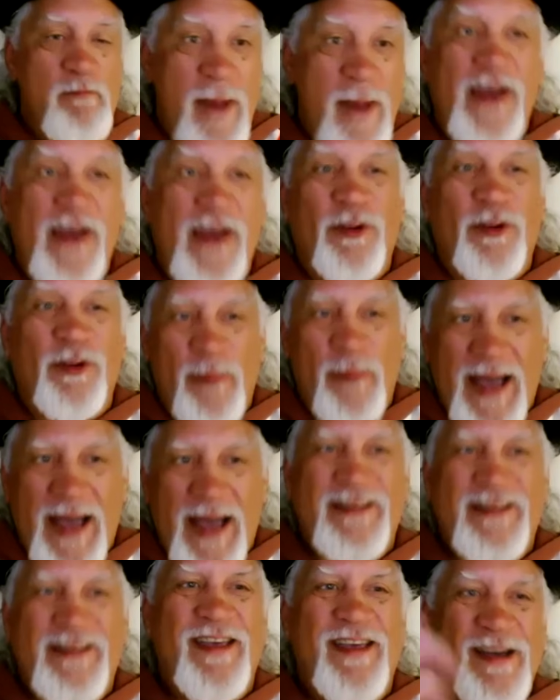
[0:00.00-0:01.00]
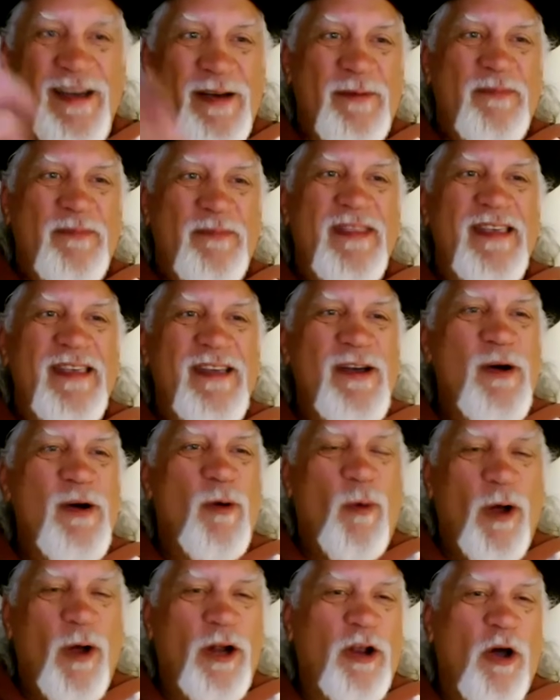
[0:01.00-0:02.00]
mailed back to him
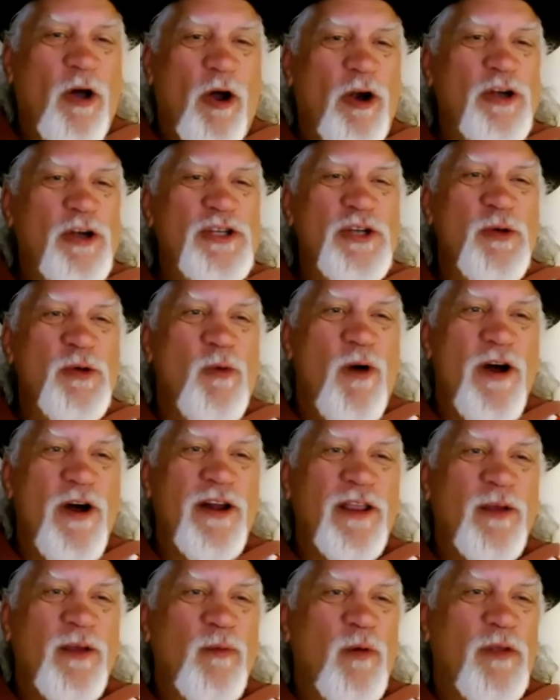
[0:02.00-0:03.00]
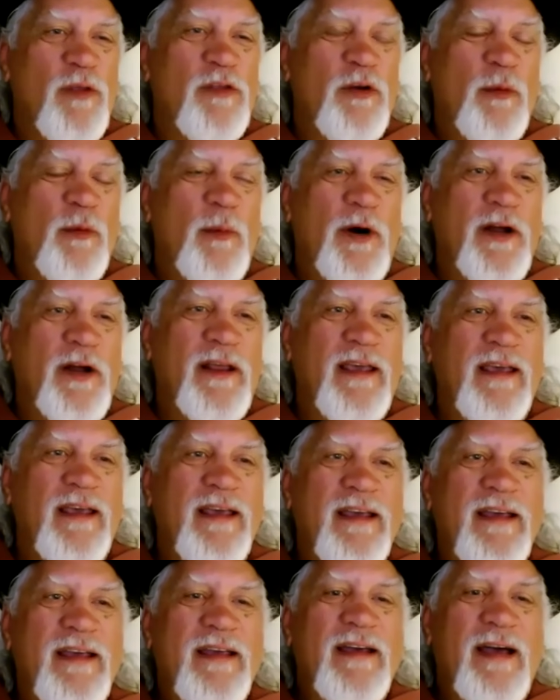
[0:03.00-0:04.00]
what cards you wanted with your
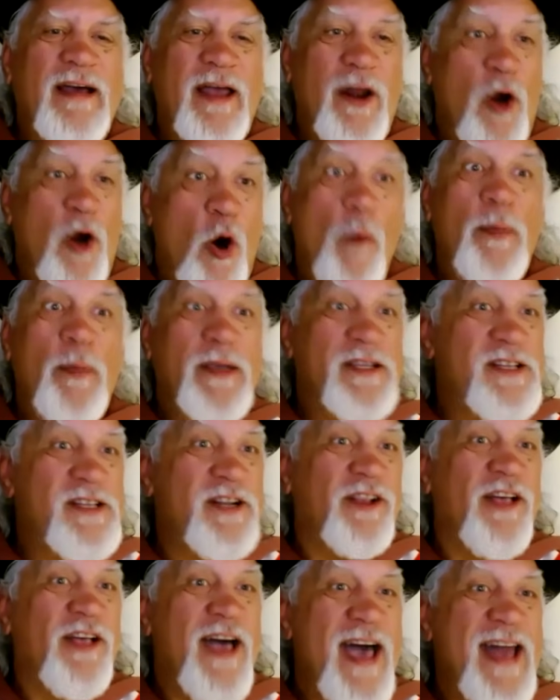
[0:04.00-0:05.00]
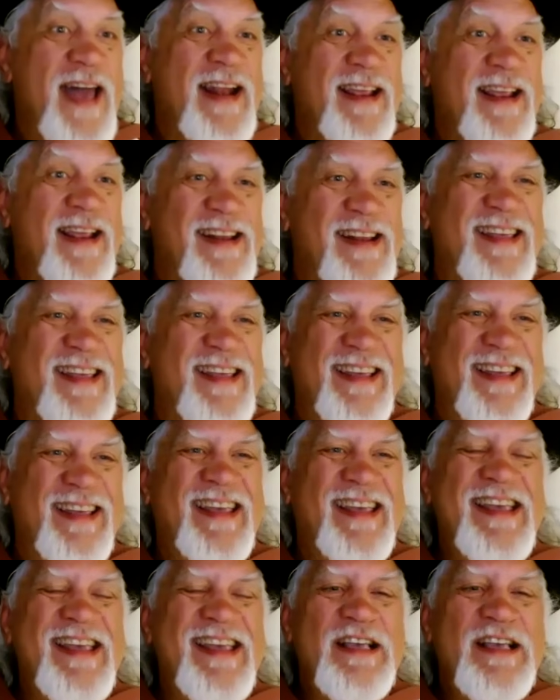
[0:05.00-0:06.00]
money and hope he still had it.
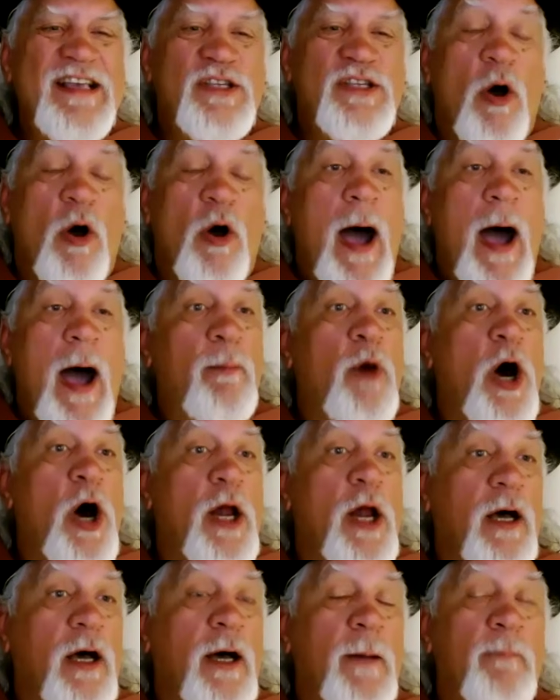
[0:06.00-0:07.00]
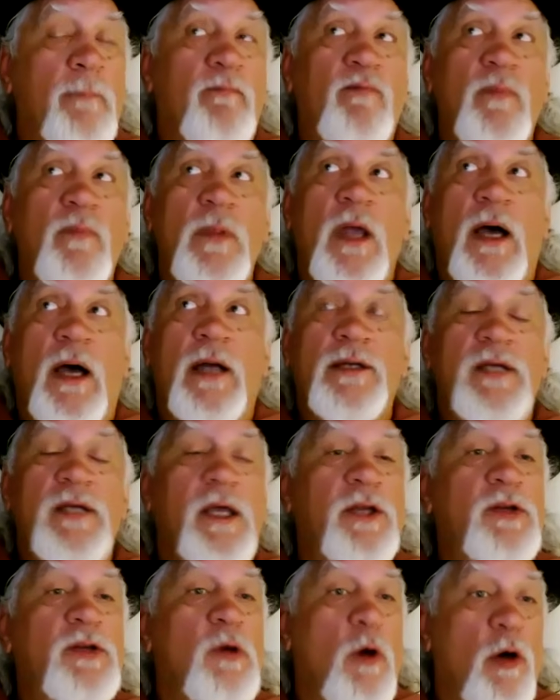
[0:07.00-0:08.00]
So I bought a
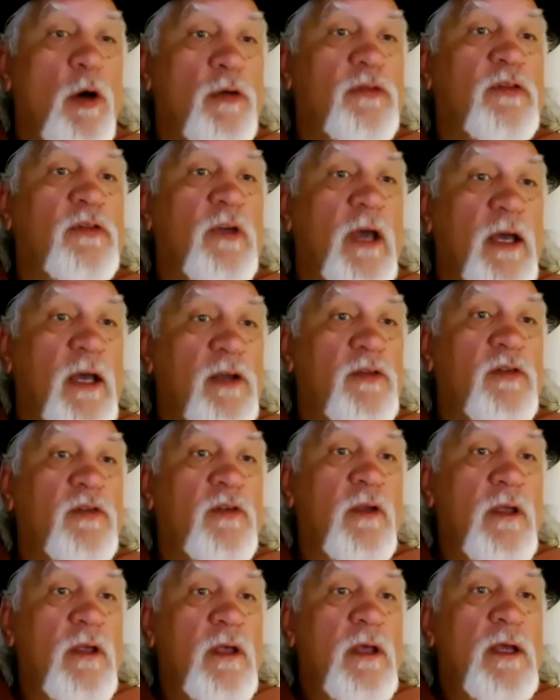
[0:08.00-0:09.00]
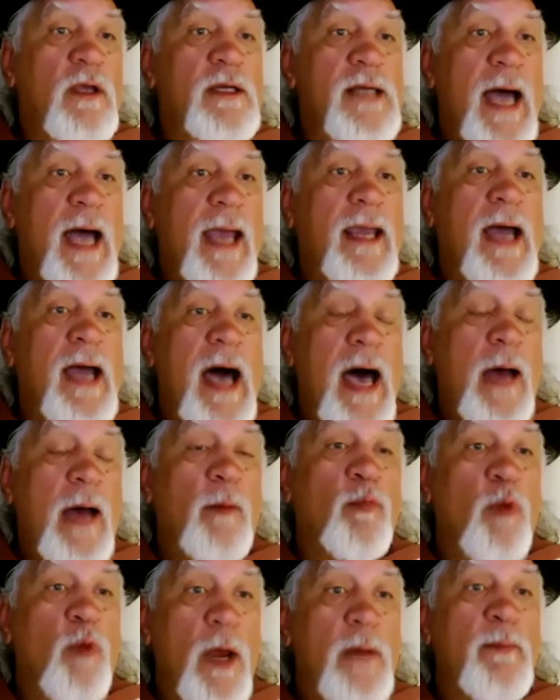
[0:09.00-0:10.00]
T206 Ty
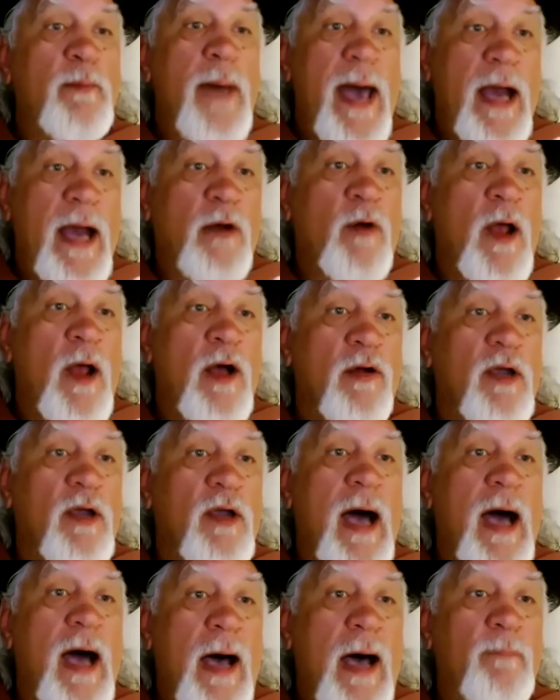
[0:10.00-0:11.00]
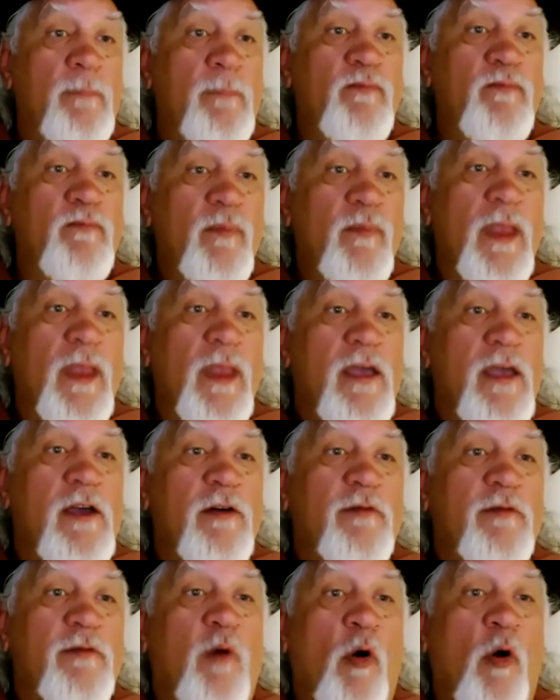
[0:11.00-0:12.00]
Cobb, red background Cobb,
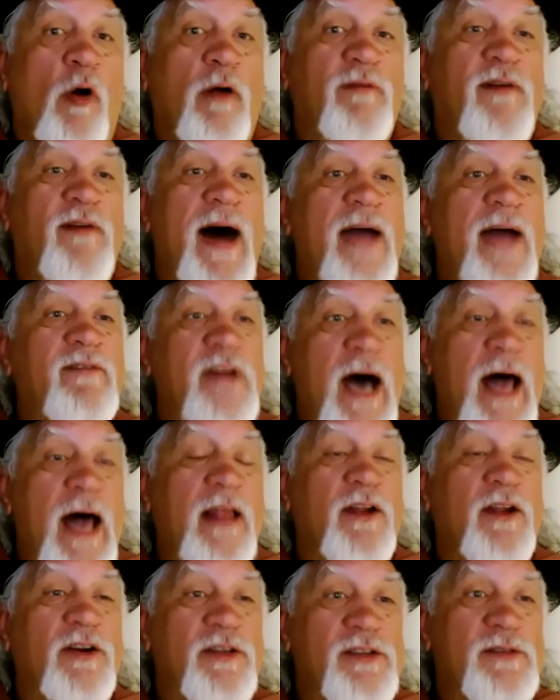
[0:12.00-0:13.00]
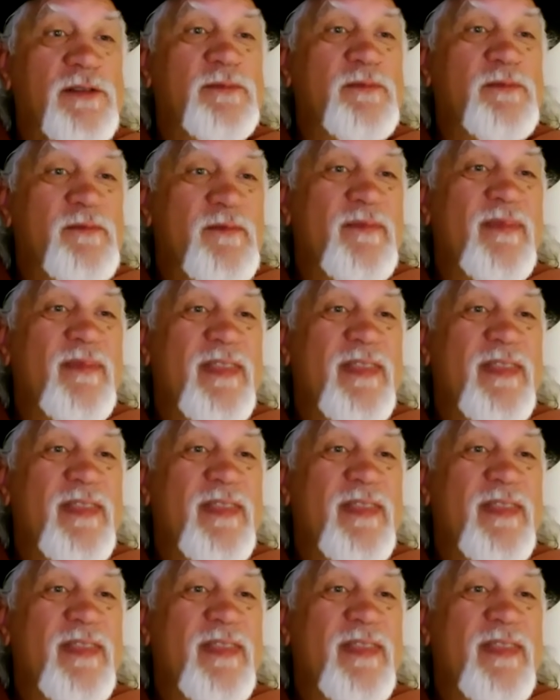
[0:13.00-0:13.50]
for $5.